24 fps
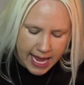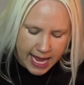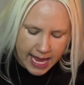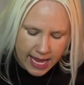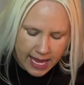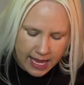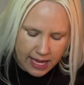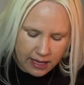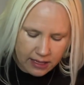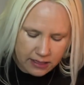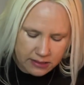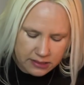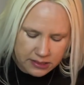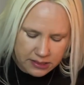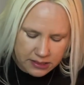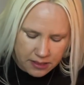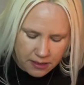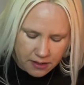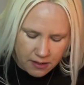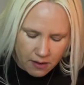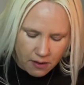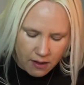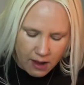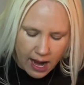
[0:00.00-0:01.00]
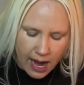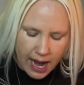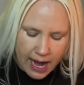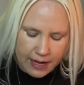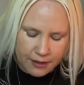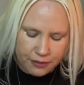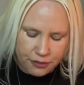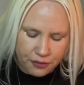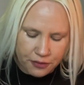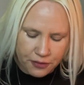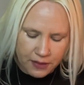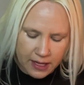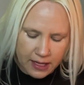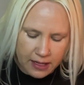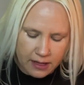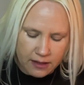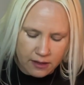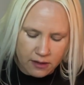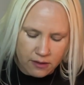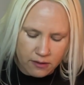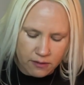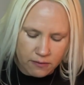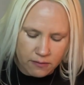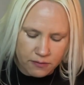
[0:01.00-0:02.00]
And I
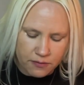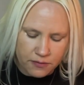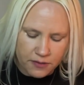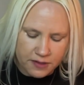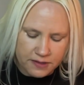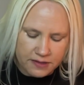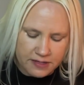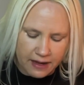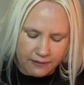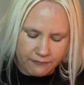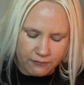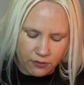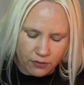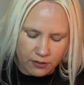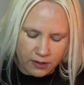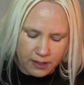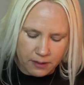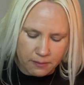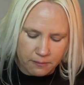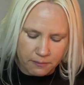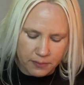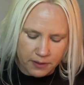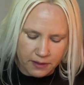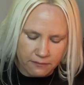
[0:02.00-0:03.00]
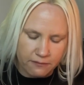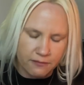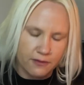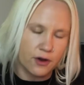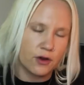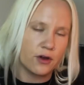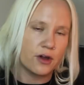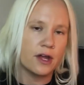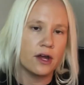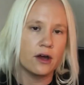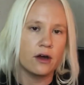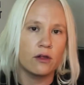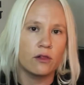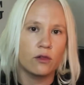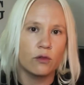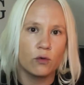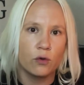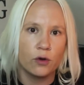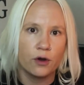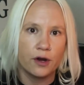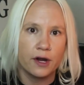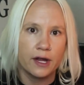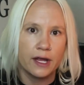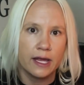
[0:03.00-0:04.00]
think the devil can be very
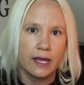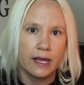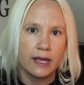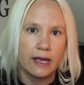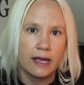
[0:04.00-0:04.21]
alluring.